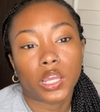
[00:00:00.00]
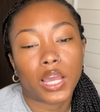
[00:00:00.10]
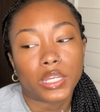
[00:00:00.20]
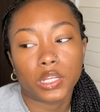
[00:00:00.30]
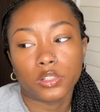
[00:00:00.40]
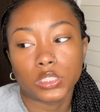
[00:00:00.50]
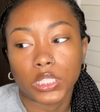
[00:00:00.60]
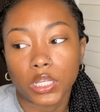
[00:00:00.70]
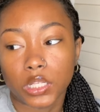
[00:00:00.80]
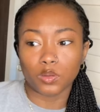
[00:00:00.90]
I get
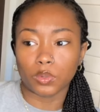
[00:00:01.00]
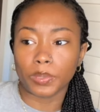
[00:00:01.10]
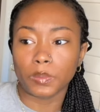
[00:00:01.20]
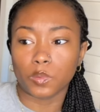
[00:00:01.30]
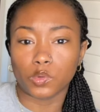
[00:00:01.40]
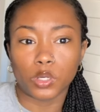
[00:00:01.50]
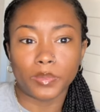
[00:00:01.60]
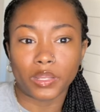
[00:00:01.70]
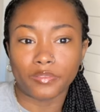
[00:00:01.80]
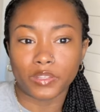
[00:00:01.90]
irritated. When people rub
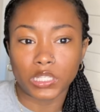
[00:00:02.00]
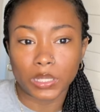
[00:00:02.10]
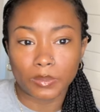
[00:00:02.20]
their feet in